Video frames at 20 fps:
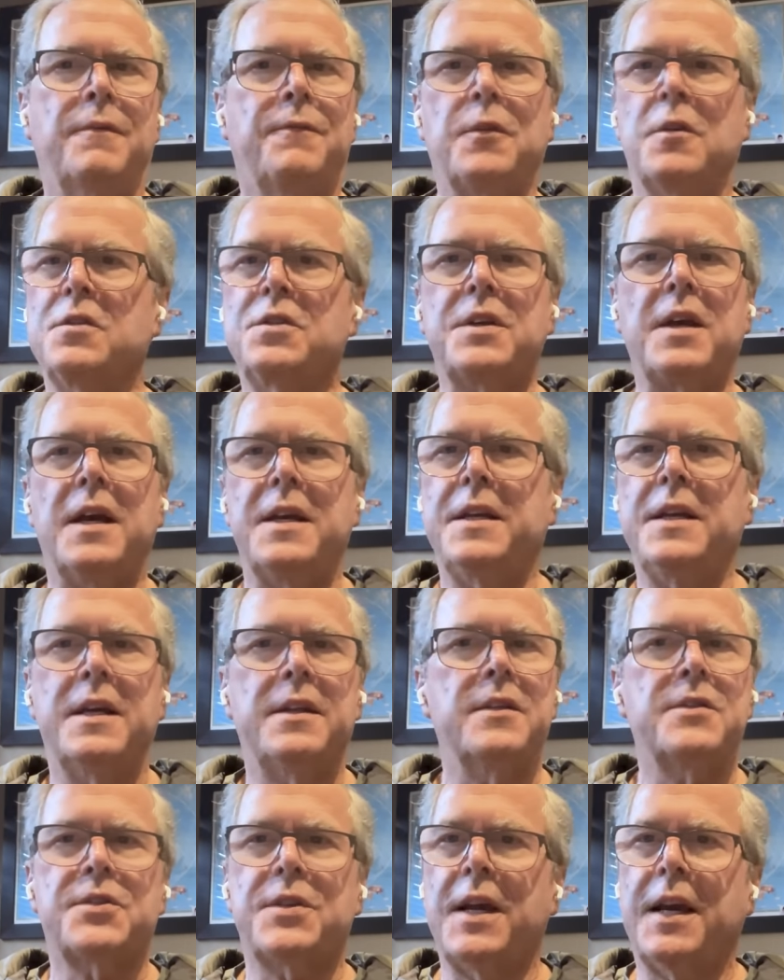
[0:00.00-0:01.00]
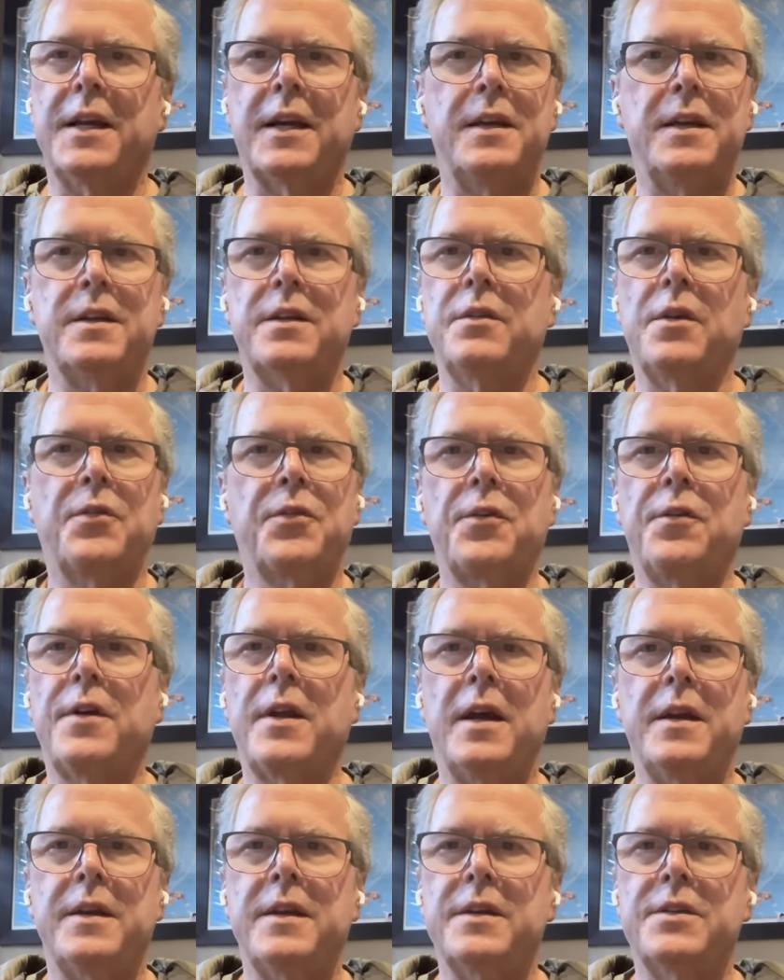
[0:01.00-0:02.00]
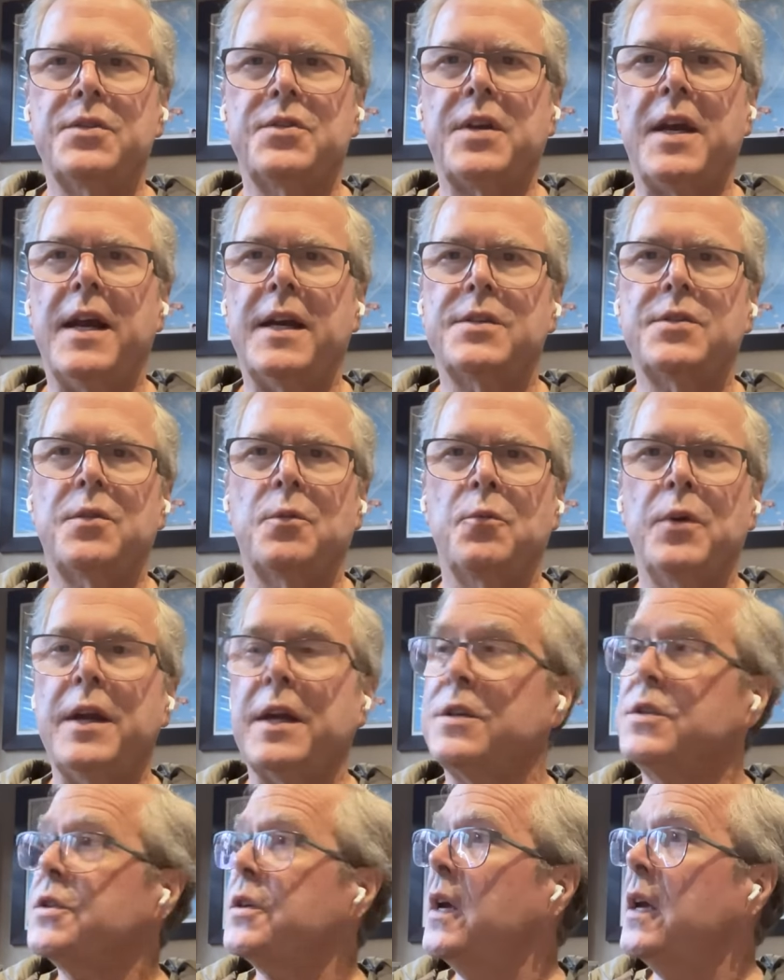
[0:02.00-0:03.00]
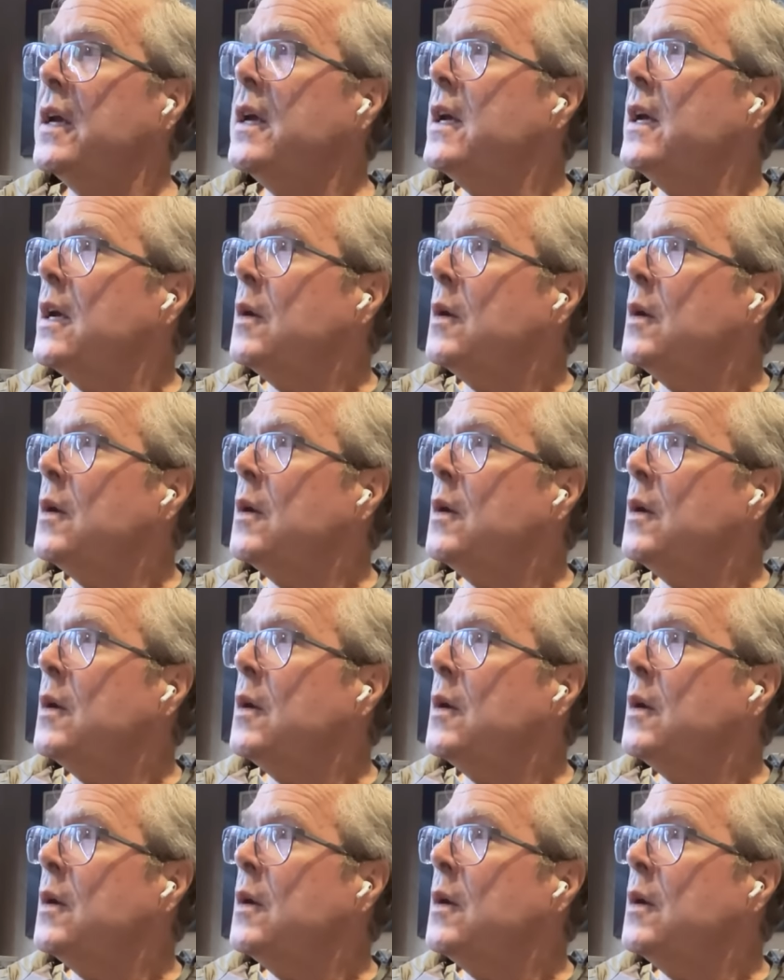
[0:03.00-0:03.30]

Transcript: the first idea, the second idea, the third idea is tax the rich.